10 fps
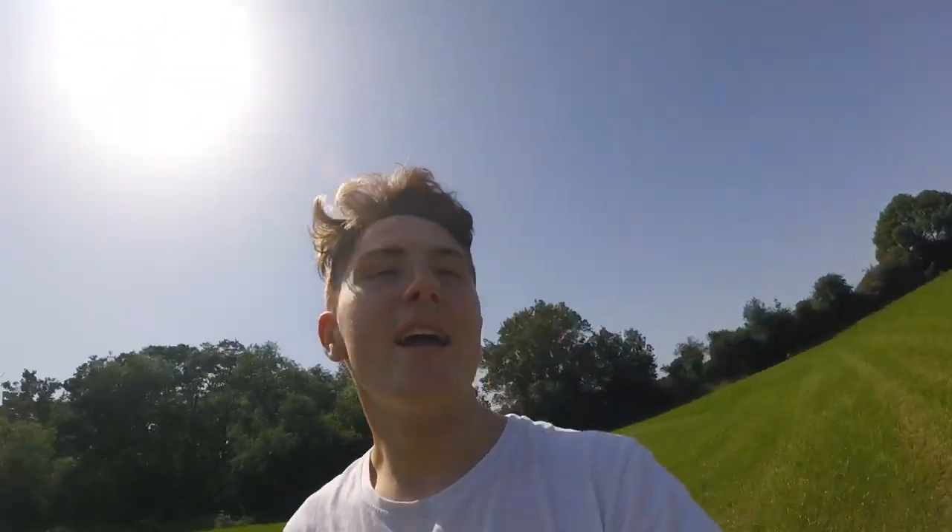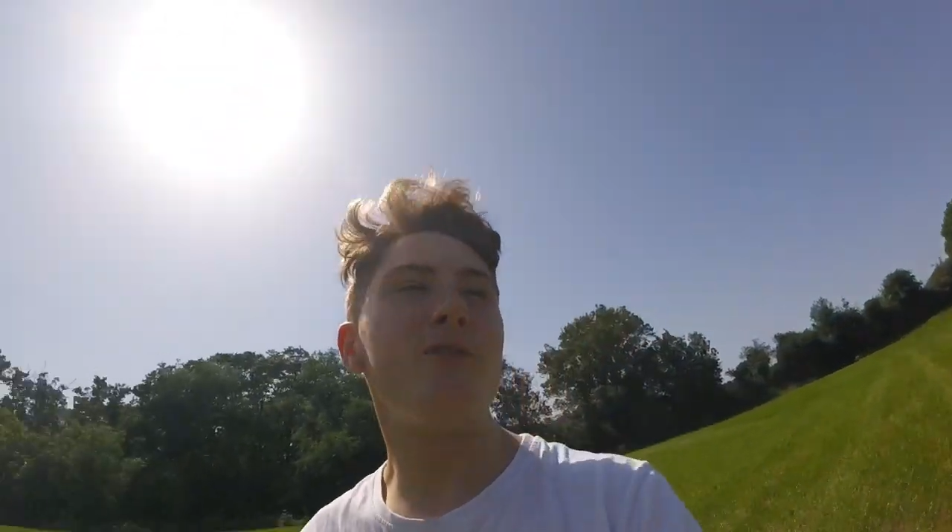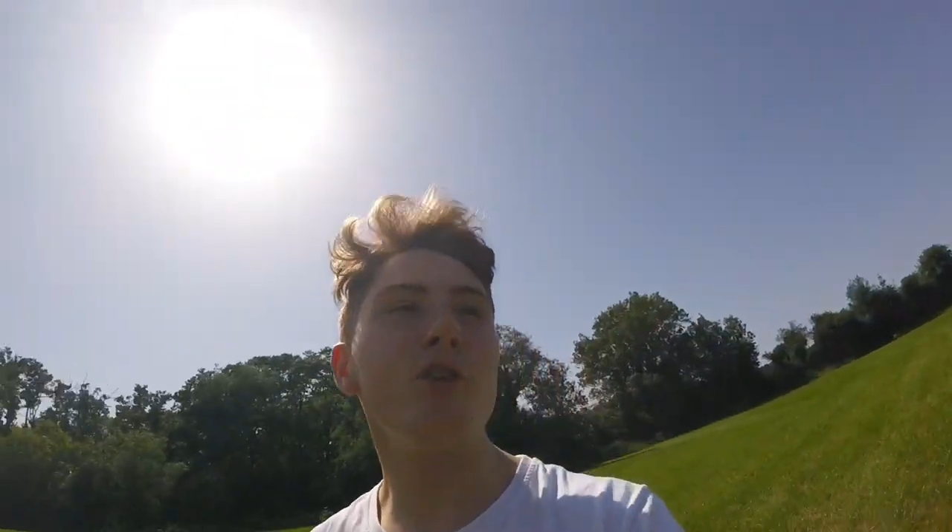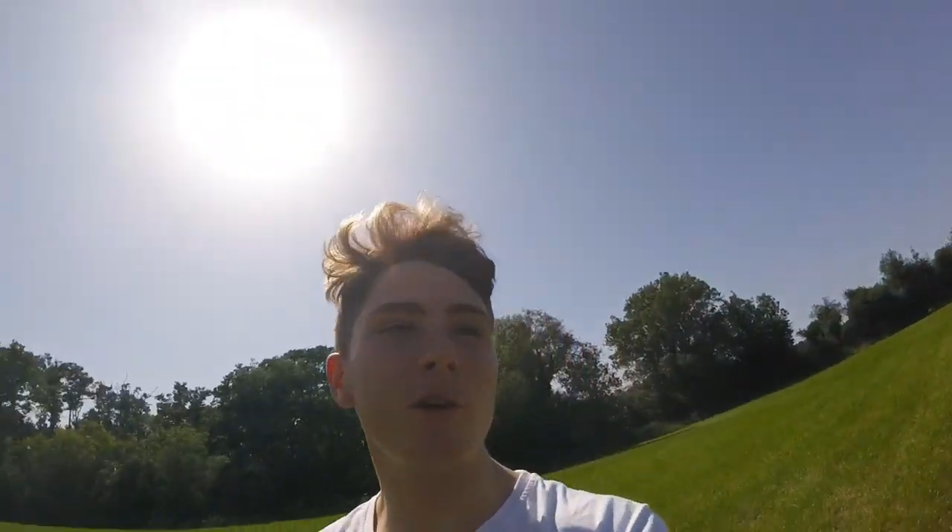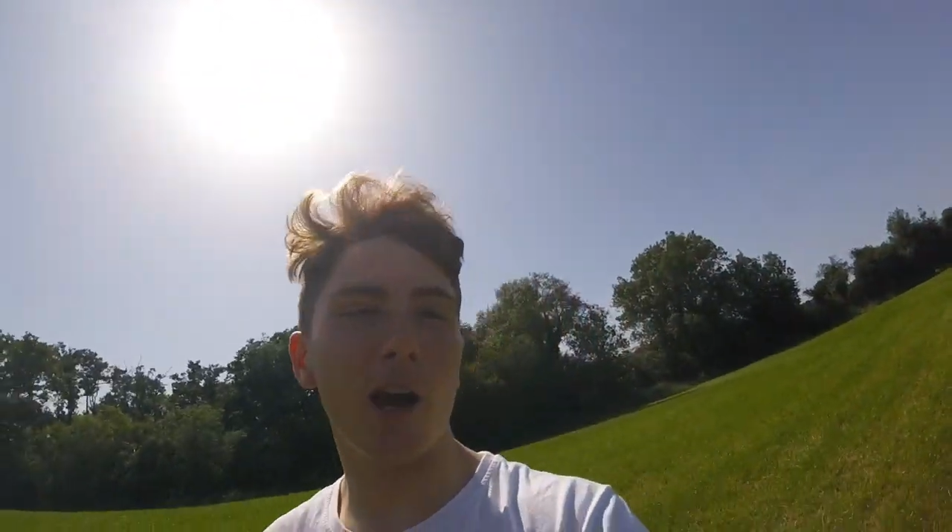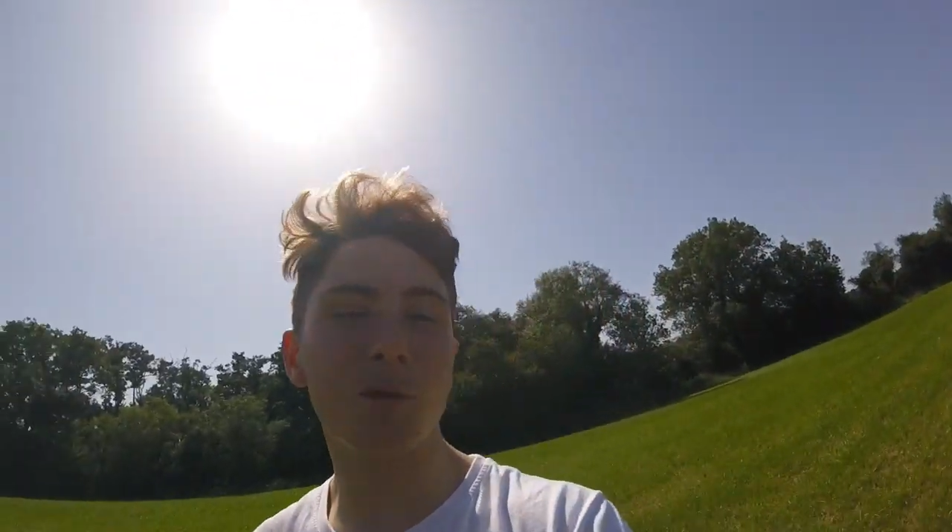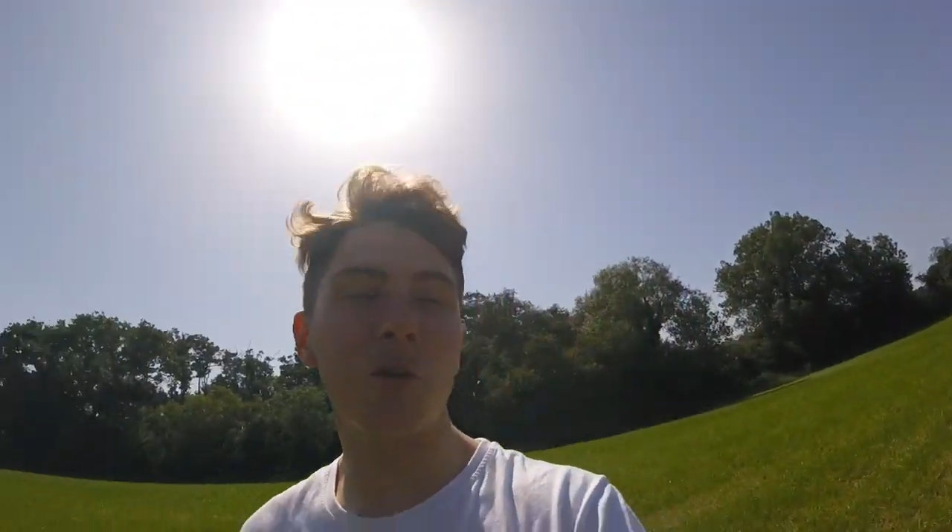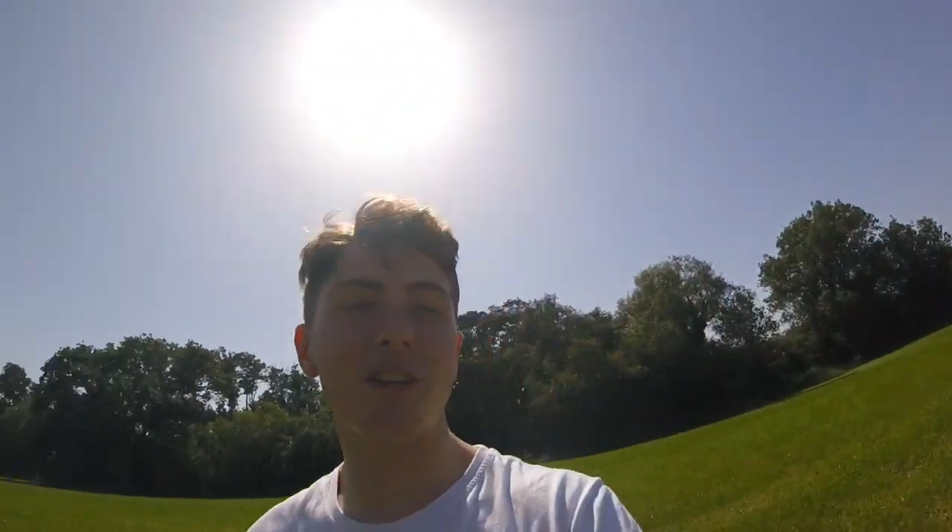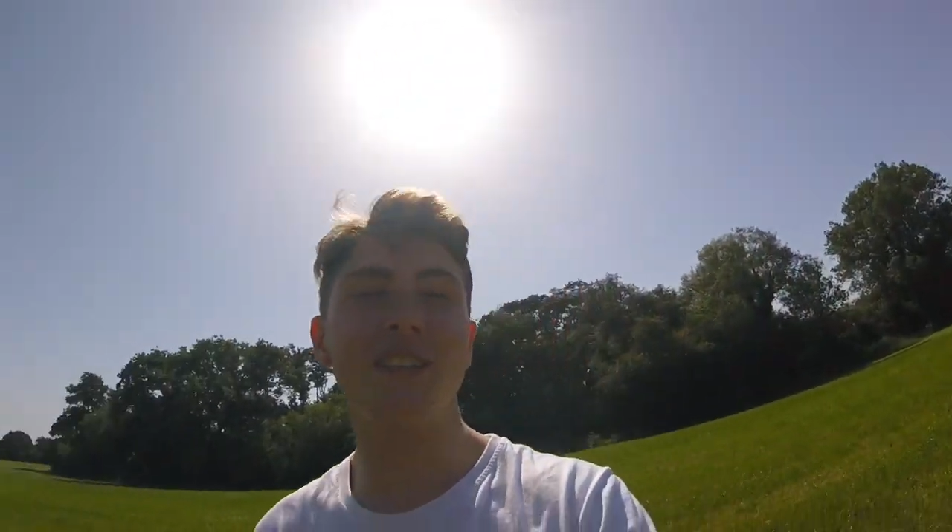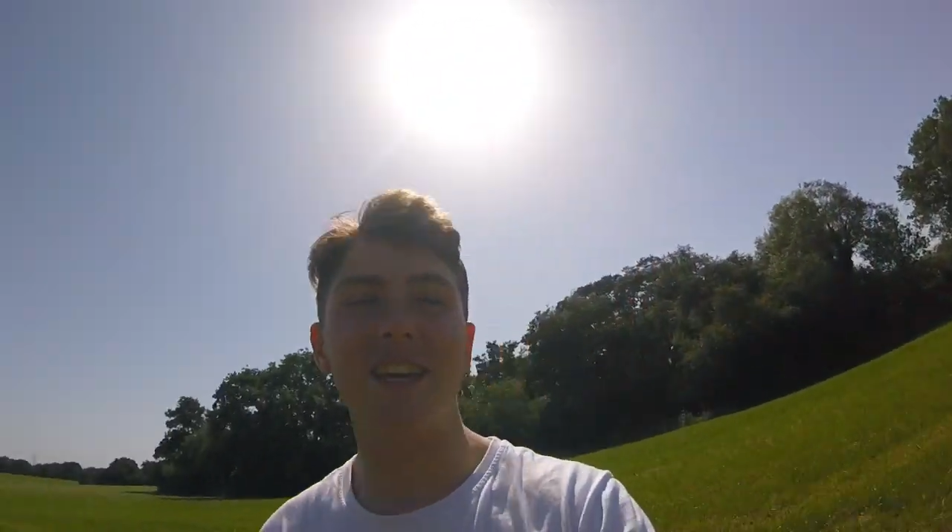if you guys
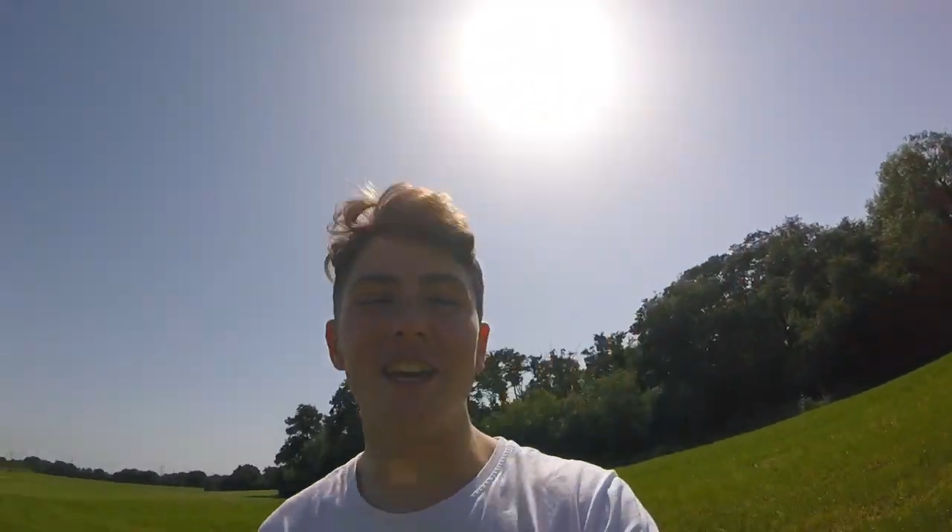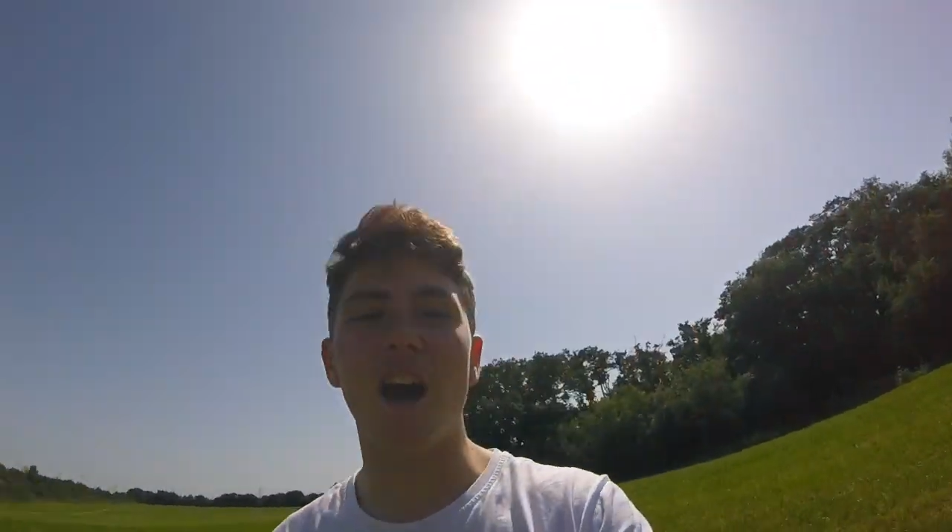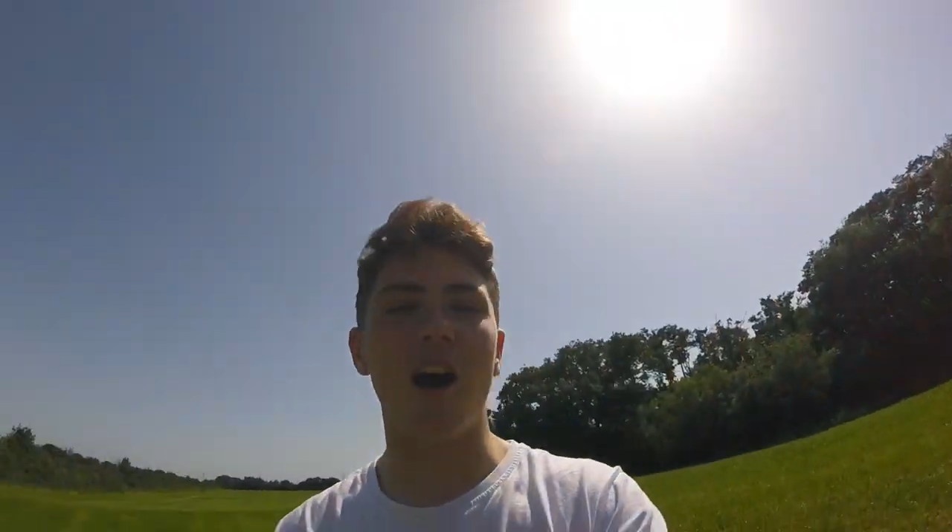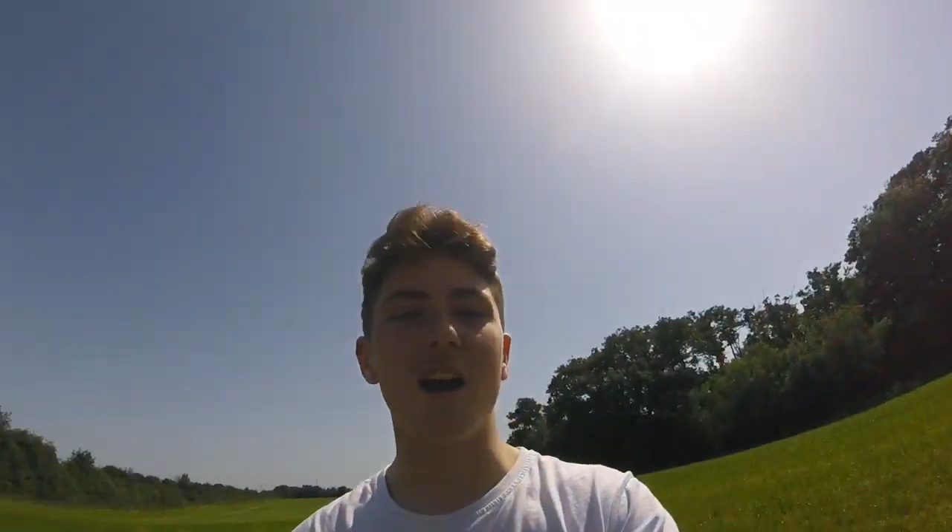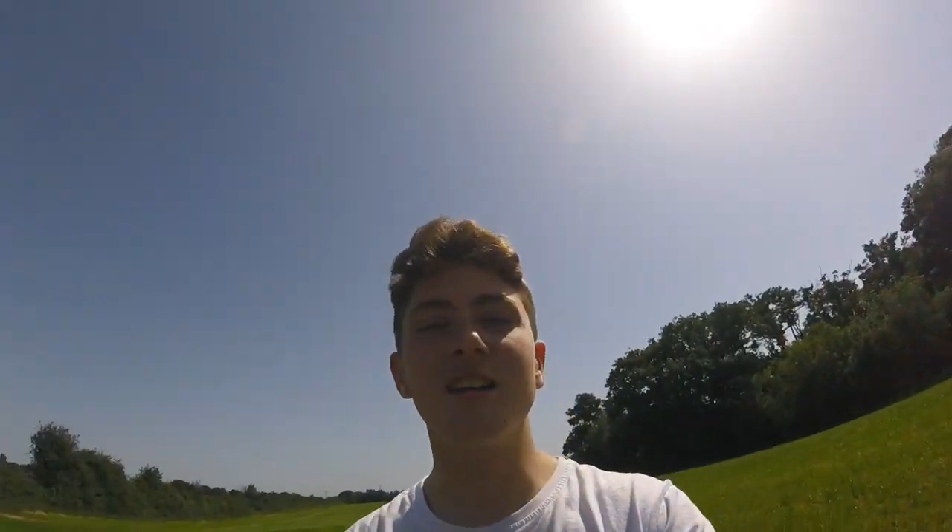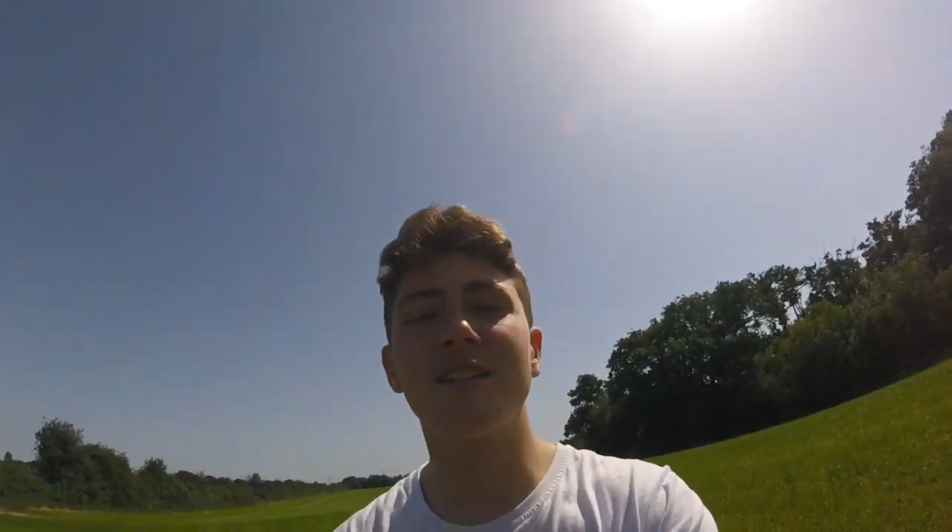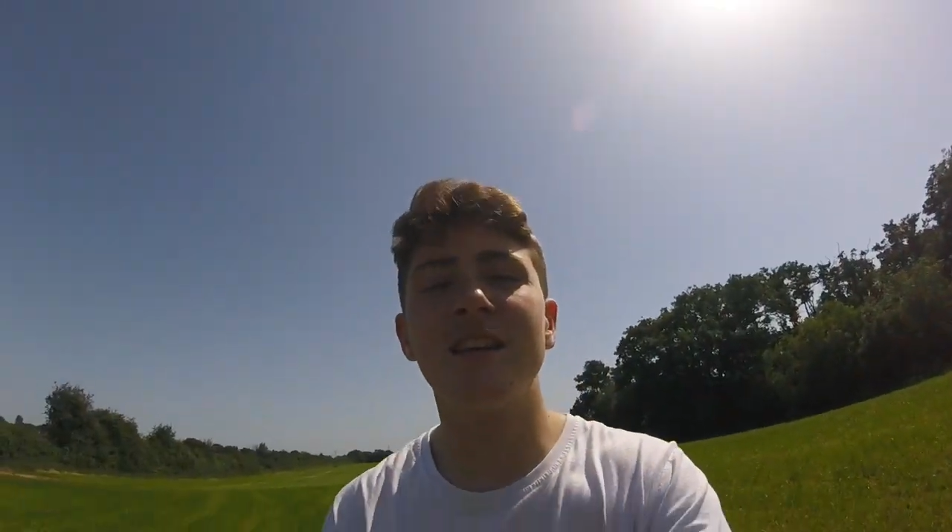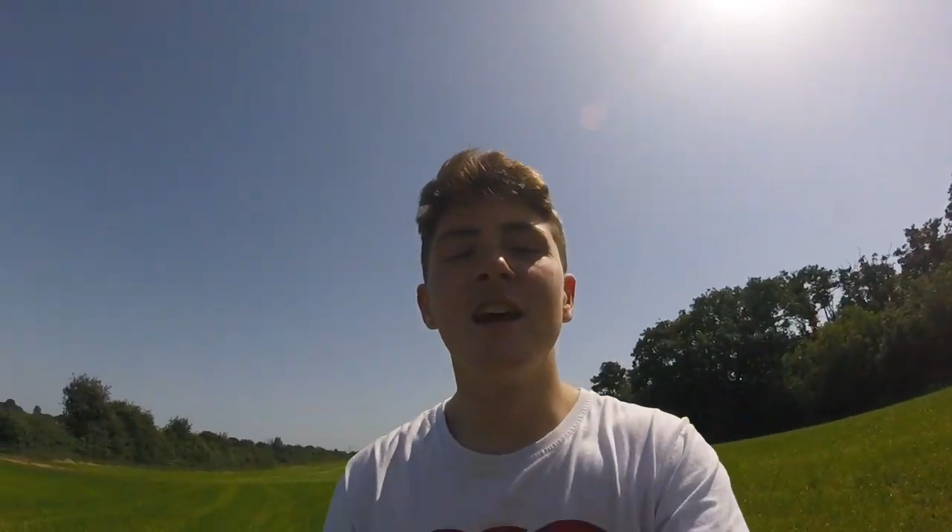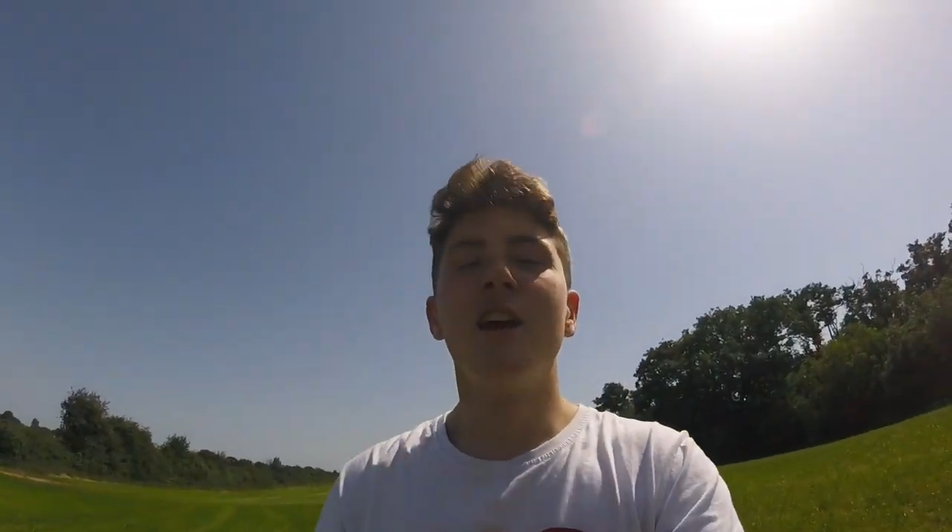want to see us